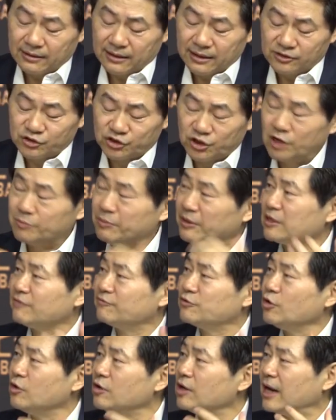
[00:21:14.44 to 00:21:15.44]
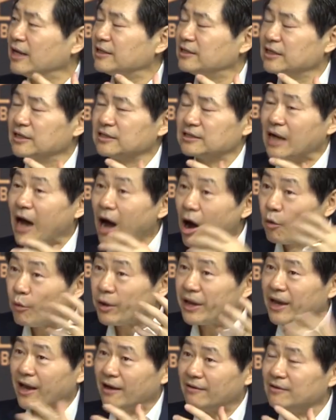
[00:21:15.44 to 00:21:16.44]
share a bit of your ideas how
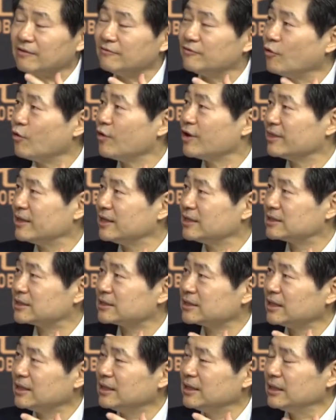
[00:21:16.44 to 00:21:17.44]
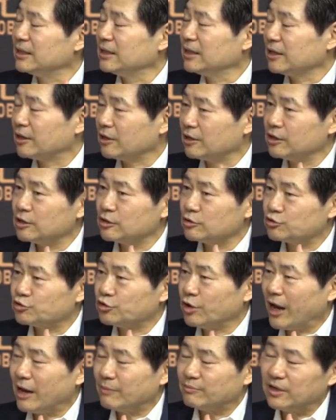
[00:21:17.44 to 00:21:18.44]
we can avoid this Thucydides
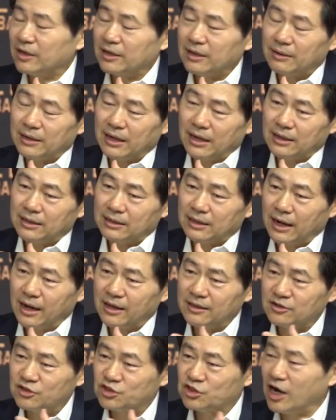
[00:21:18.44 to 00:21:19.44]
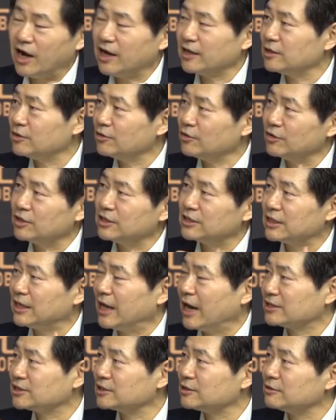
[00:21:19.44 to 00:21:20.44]
trap, either China or
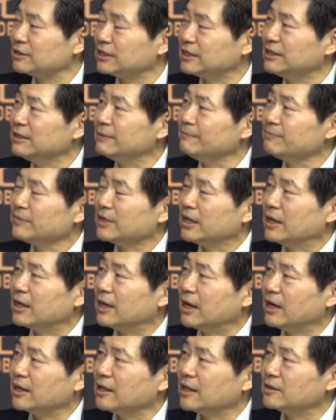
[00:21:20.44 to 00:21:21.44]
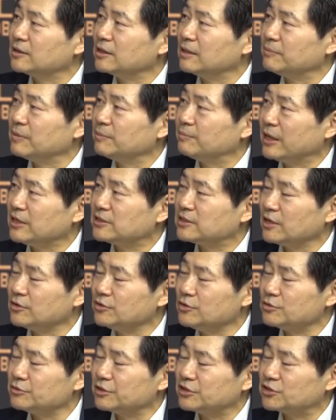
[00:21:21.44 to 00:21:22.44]
internationally, that based on
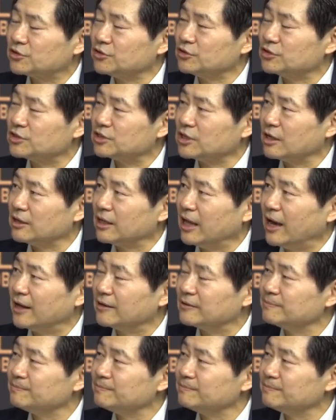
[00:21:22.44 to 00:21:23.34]
your research on that.